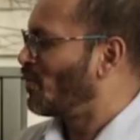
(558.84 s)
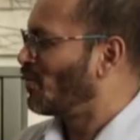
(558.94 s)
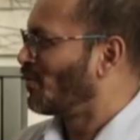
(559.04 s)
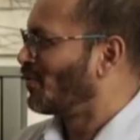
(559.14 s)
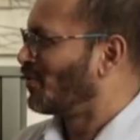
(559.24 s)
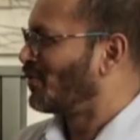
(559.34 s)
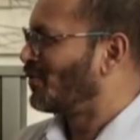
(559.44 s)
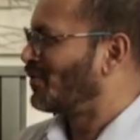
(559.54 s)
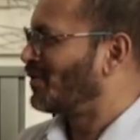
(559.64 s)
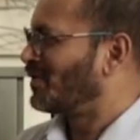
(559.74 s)

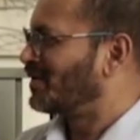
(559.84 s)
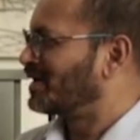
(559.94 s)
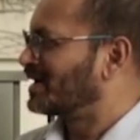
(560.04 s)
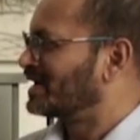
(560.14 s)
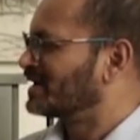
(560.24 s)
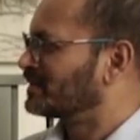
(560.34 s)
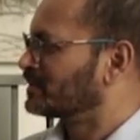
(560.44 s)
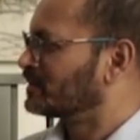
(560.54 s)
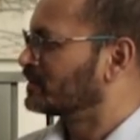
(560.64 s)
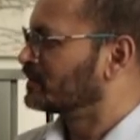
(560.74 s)

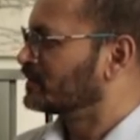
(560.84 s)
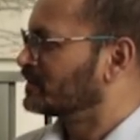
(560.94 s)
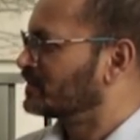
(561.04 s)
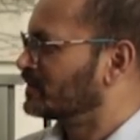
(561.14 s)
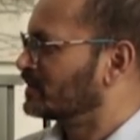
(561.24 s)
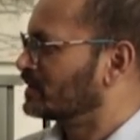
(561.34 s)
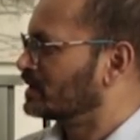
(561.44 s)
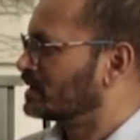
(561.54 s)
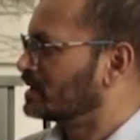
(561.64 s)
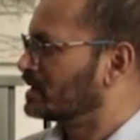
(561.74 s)

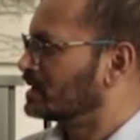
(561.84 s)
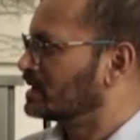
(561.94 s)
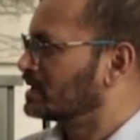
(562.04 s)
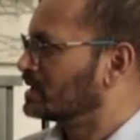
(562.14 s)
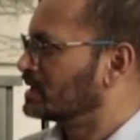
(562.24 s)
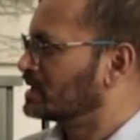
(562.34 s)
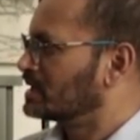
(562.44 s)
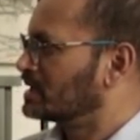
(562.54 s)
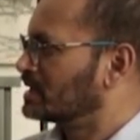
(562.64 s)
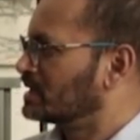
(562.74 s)

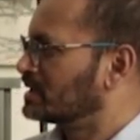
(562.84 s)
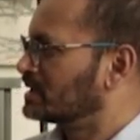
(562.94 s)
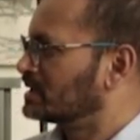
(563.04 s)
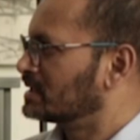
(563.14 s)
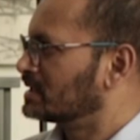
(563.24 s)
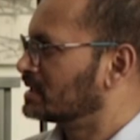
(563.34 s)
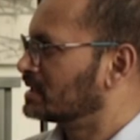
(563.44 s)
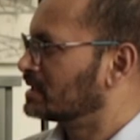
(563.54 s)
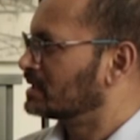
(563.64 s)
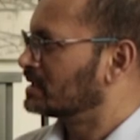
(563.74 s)

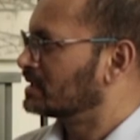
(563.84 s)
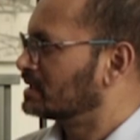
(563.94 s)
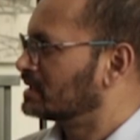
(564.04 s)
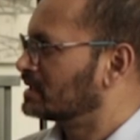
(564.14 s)
The person shown says nothing.